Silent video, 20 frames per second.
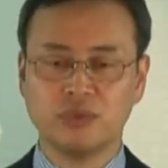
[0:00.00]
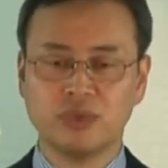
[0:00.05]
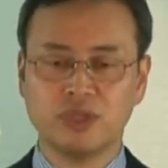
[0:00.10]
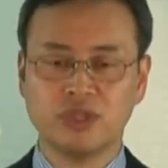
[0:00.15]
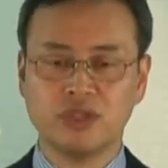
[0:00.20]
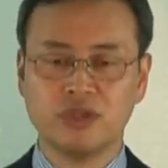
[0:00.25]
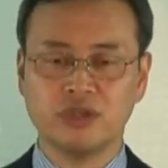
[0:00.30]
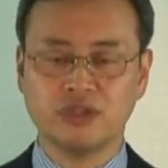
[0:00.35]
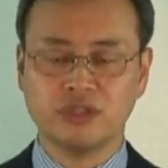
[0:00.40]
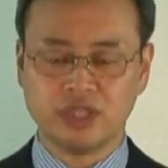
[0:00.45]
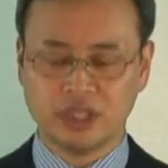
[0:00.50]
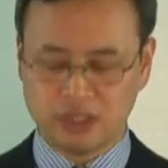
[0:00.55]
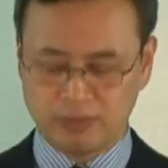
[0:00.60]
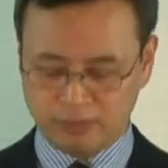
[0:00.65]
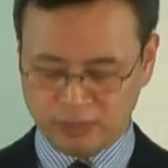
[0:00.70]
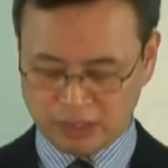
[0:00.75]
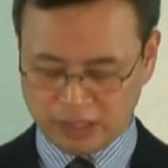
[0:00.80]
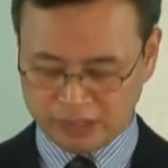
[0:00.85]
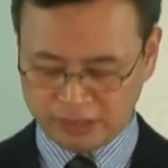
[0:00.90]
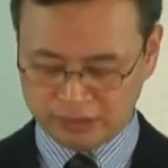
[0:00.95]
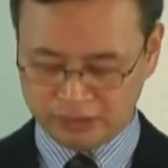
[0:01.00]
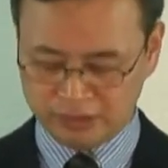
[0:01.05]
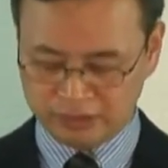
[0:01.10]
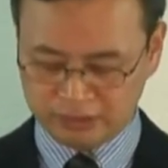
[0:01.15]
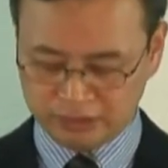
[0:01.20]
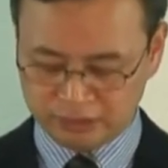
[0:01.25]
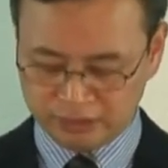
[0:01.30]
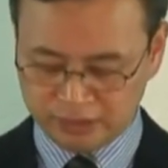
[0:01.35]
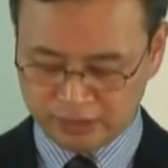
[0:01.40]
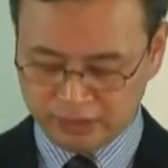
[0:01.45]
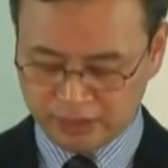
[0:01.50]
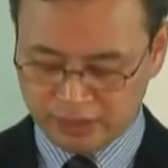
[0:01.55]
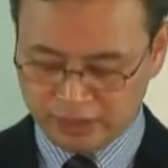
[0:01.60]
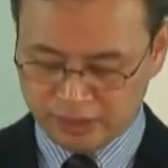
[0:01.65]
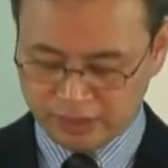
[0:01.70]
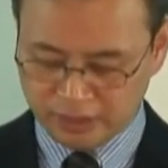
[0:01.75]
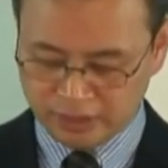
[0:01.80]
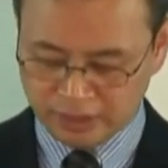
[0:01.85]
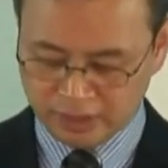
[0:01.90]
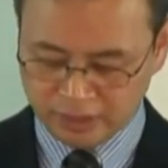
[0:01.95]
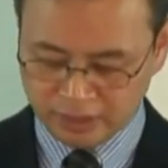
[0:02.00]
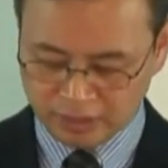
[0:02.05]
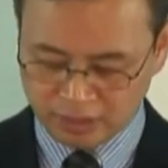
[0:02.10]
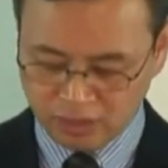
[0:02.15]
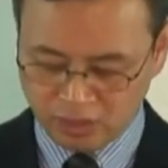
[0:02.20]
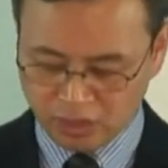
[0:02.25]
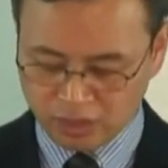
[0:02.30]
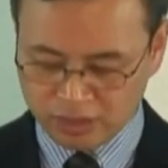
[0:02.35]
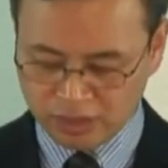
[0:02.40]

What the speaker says: "You have abandoned